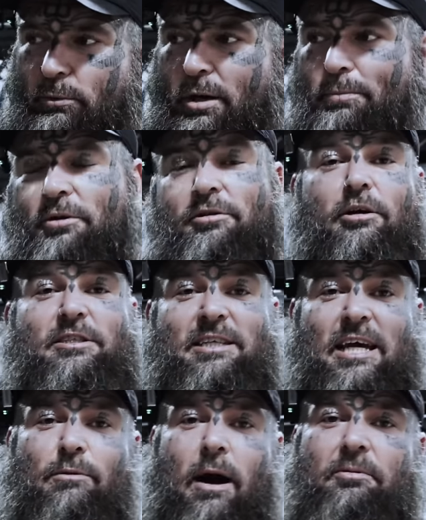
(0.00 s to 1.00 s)
to want to put those
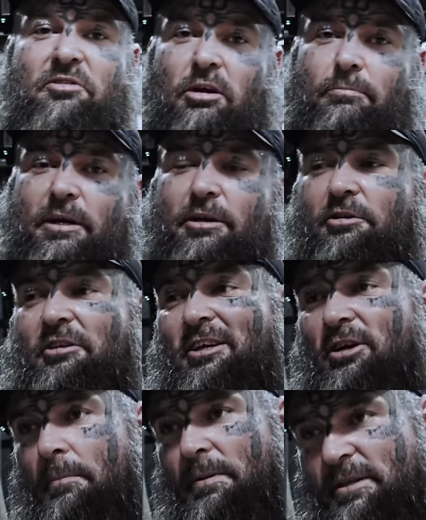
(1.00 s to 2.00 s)
knee wraps on because in
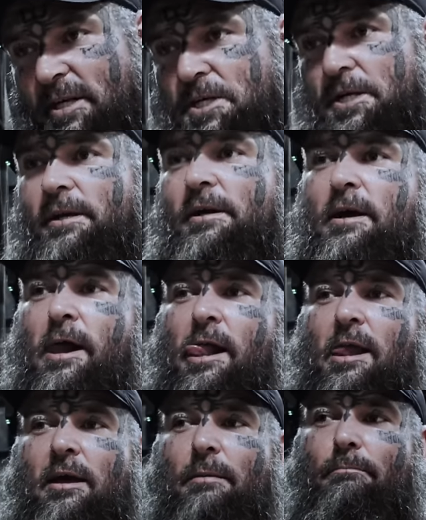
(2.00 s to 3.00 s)
competition,
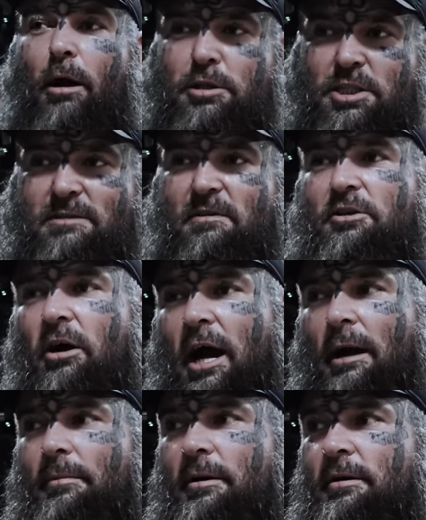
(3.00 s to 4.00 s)
most of the
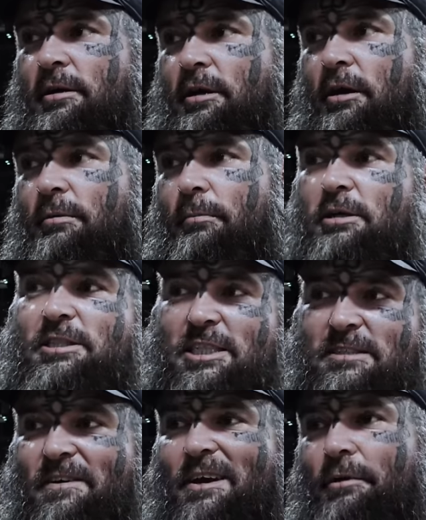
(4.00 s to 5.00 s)
time, you know, most of
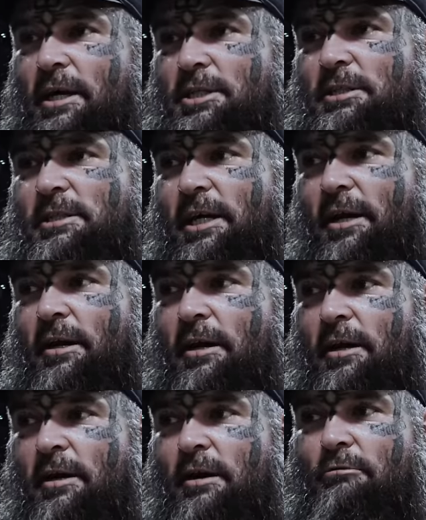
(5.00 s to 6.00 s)
these federations, they're
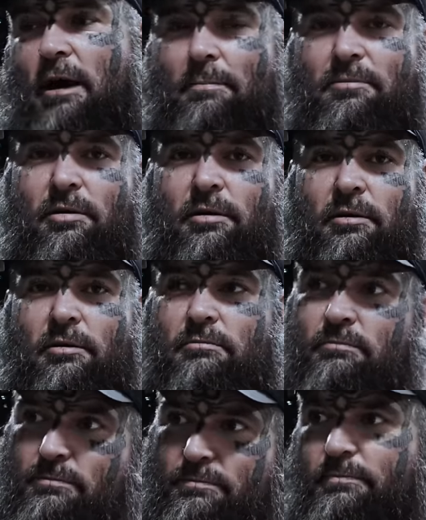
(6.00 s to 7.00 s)
wrapped,
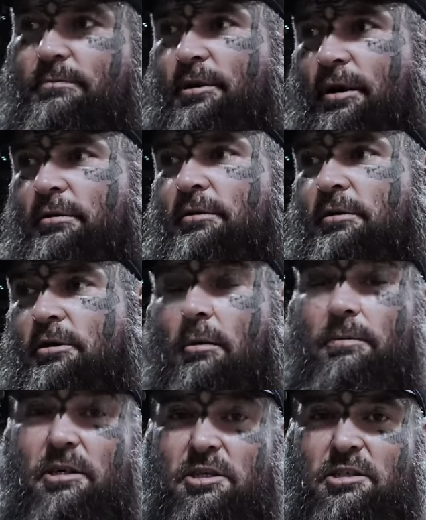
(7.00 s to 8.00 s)
you know,
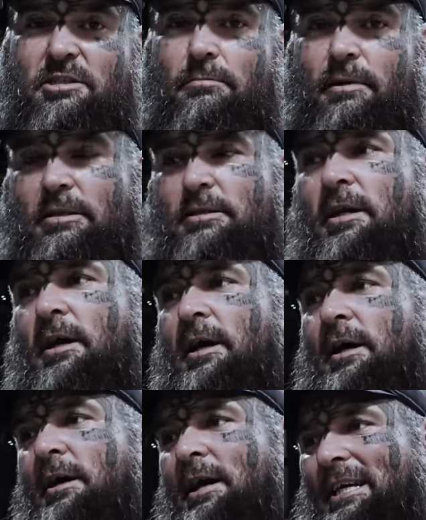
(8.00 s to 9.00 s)
competitions and meets.
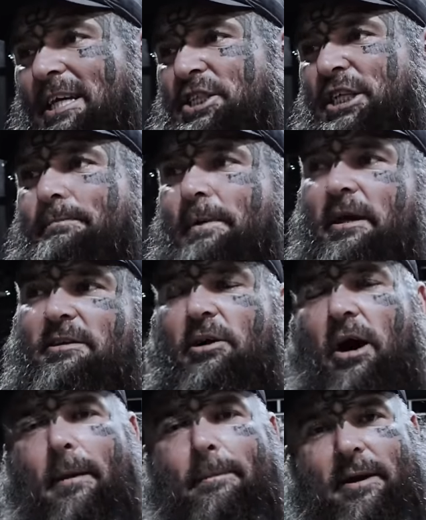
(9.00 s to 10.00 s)
Unless you're competing in the
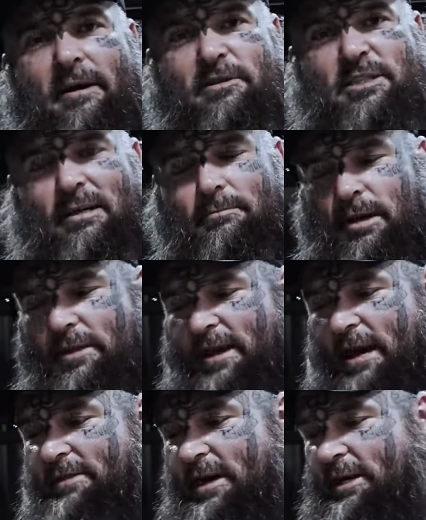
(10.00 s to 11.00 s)
IPF or something like
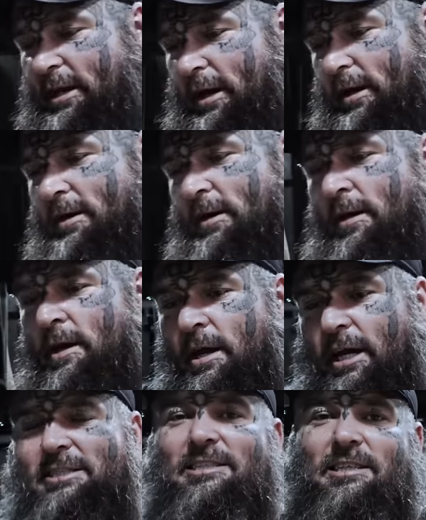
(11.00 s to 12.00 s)
that, then uh,
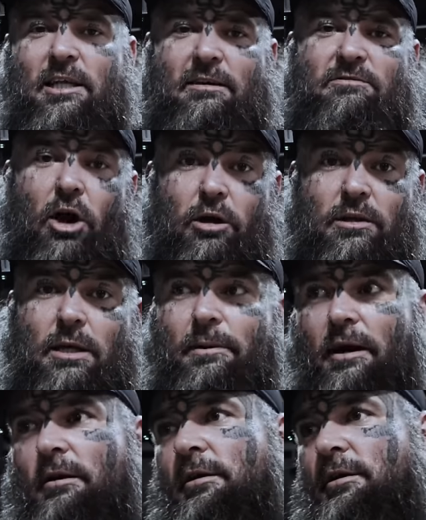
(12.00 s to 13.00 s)
it's sleeves only,
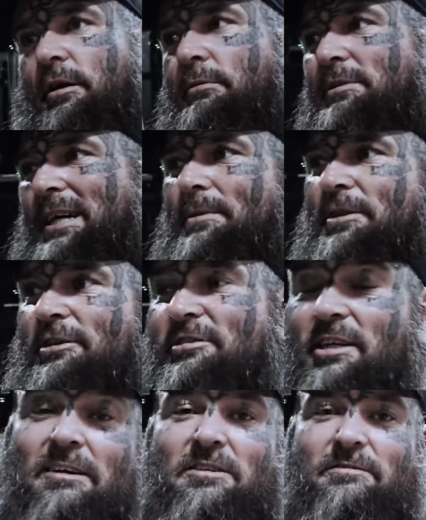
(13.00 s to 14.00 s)
but you know, with some of the
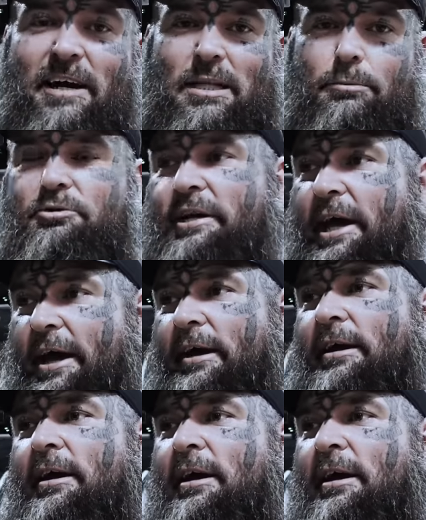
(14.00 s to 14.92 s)
sleeves available today,